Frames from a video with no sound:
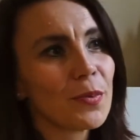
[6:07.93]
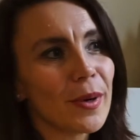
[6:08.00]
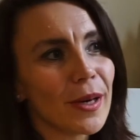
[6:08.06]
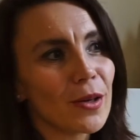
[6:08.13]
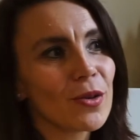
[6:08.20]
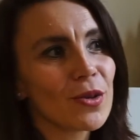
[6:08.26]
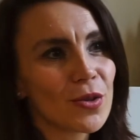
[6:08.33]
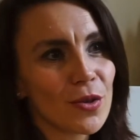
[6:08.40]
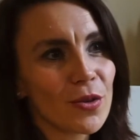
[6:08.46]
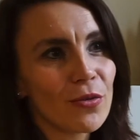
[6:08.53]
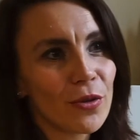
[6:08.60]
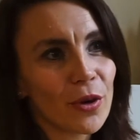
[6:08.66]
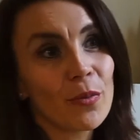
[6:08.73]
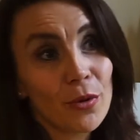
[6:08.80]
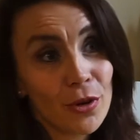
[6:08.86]
but also
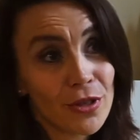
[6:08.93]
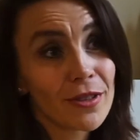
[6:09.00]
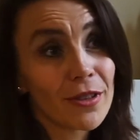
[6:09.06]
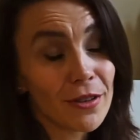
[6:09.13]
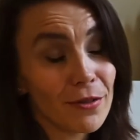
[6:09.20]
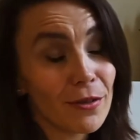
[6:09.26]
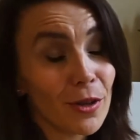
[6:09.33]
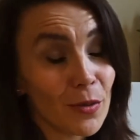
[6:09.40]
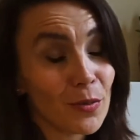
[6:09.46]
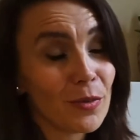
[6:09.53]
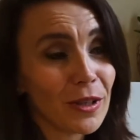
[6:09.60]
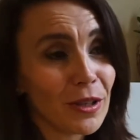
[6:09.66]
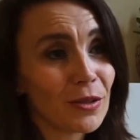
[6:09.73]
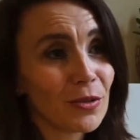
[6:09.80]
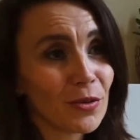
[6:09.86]
for personal development
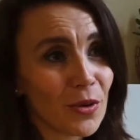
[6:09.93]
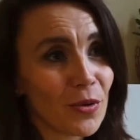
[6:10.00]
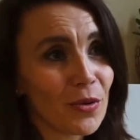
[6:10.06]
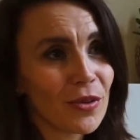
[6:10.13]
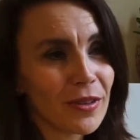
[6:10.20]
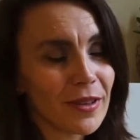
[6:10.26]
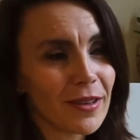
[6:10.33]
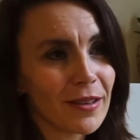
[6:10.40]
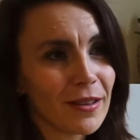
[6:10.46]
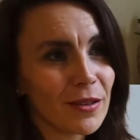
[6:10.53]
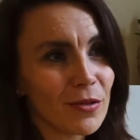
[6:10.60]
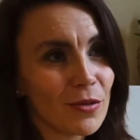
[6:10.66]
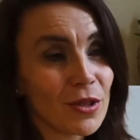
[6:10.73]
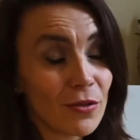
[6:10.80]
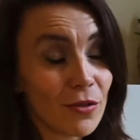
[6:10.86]
and growth,
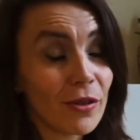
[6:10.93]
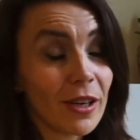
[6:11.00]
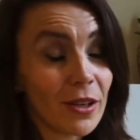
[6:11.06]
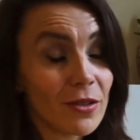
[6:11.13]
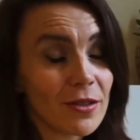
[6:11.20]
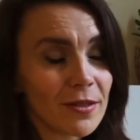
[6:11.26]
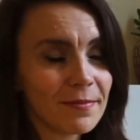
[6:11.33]
was a very good.